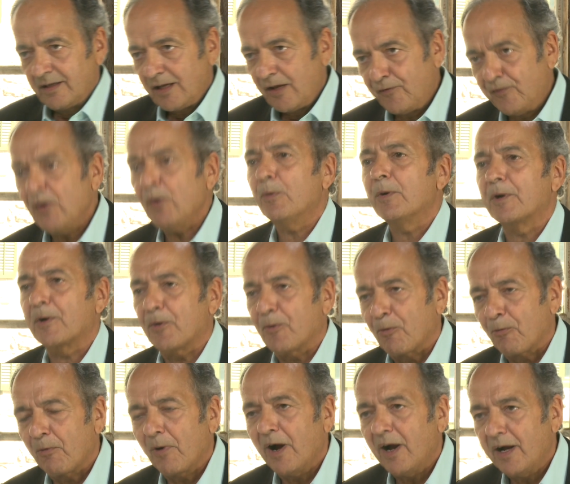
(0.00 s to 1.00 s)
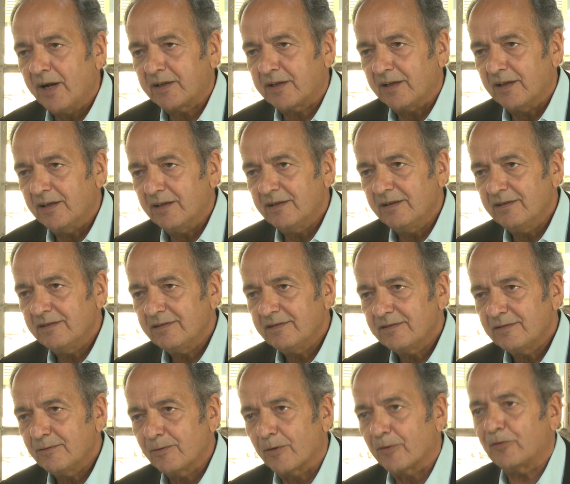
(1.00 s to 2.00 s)
If you were an Iraqi
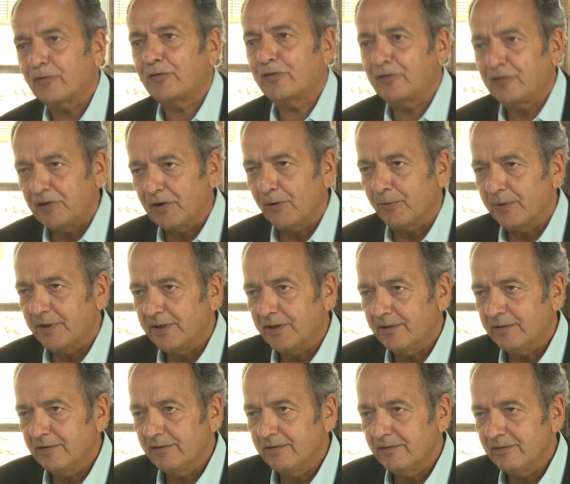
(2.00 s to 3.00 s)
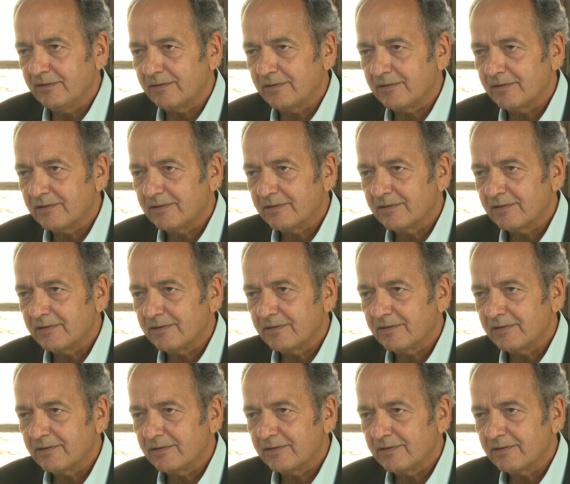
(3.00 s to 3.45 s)
or a Syrian